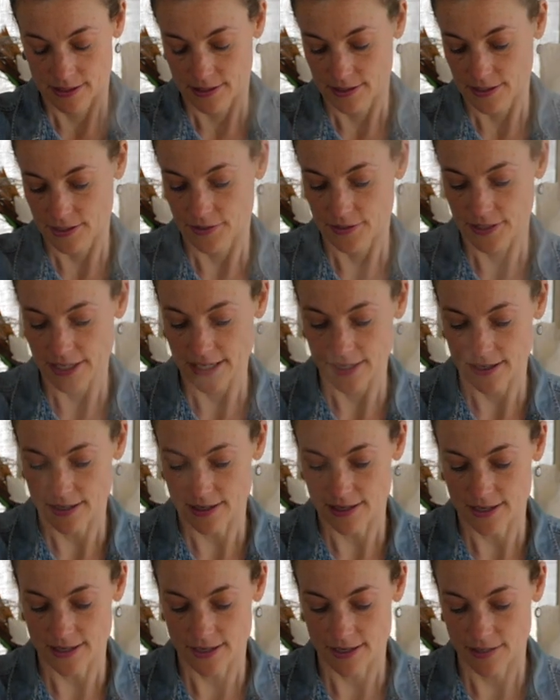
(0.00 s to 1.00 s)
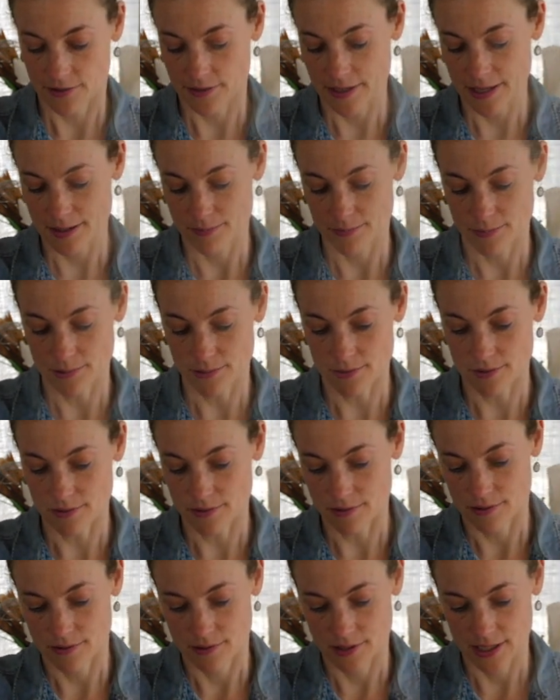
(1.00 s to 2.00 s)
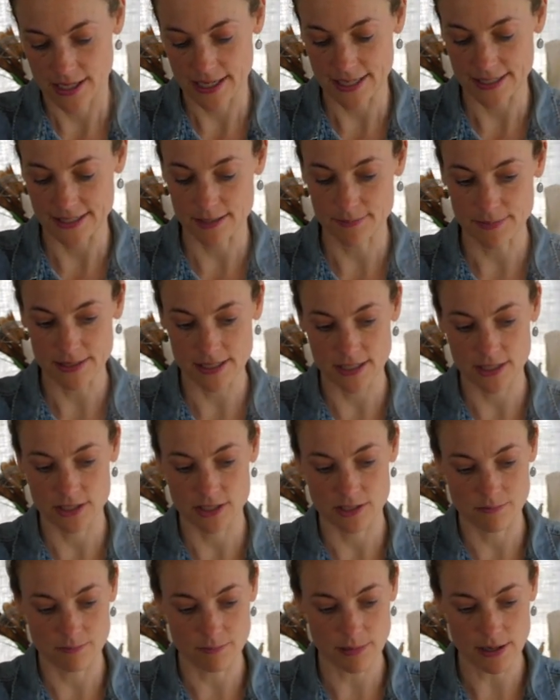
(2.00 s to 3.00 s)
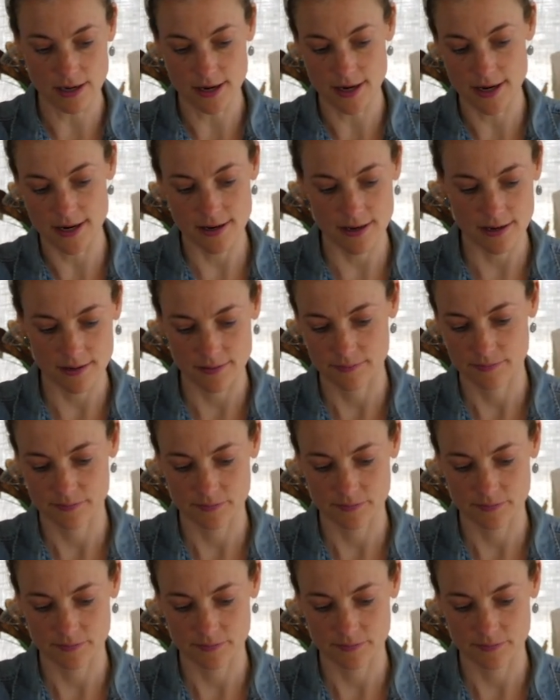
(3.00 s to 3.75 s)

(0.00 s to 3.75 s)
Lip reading: to create our grain bowl customization bar.